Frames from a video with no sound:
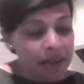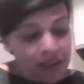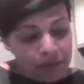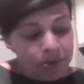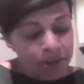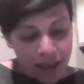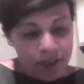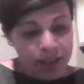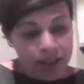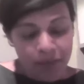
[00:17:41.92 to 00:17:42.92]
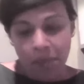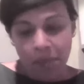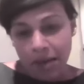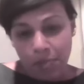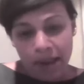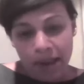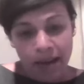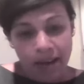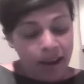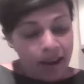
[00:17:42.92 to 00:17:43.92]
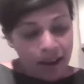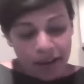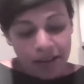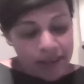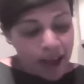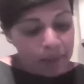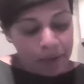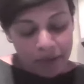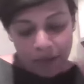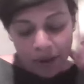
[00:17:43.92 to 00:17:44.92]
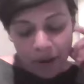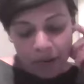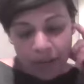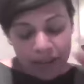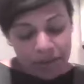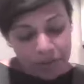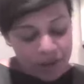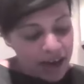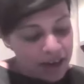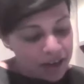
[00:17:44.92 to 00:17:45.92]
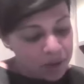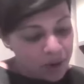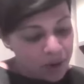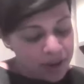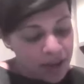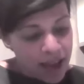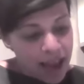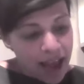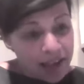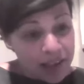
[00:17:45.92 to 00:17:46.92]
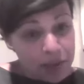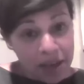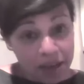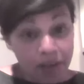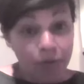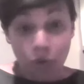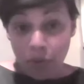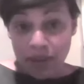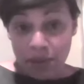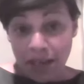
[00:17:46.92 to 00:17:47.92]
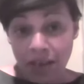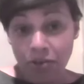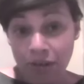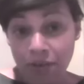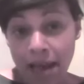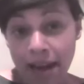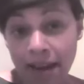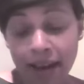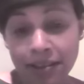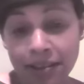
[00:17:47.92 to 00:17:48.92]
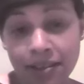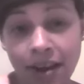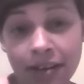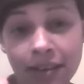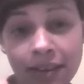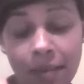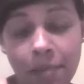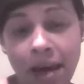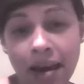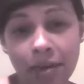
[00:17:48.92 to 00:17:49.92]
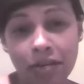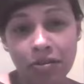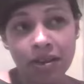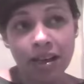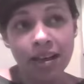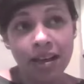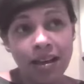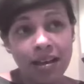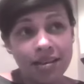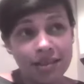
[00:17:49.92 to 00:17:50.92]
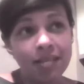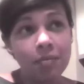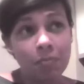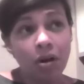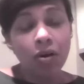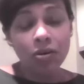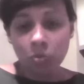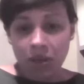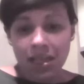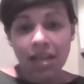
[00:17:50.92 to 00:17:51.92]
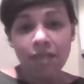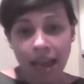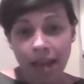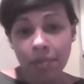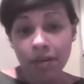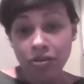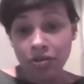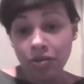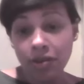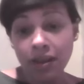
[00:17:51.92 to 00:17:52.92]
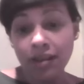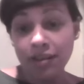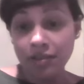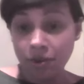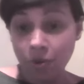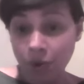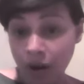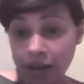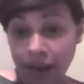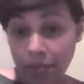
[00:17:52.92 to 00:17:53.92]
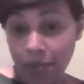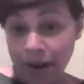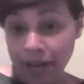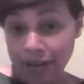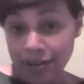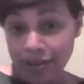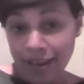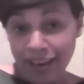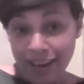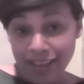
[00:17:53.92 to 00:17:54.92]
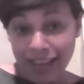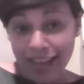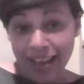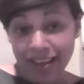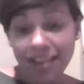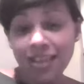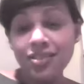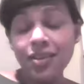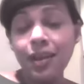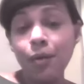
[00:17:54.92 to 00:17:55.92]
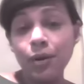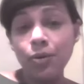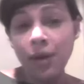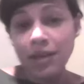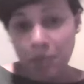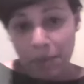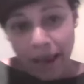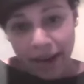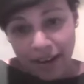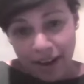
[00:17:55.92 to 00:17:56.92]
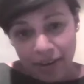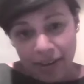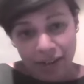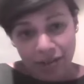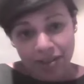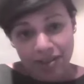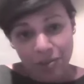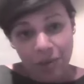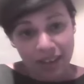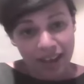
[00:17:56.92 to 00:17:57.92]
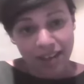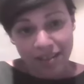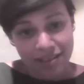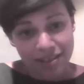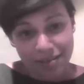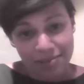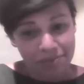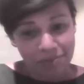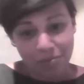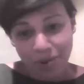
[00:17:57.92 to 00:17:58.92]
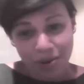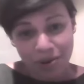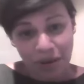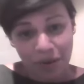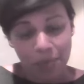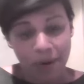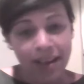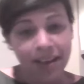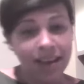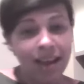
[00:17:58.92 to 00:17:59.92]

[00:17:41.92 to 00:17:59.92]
little changes have been big. An example of a little change was the former Speaker Trevor Mallard decided that parliamentary sitting blocks would never happen during the school holiday breaks in the year, so that we'd always be back in our electorates when the kids were also on break.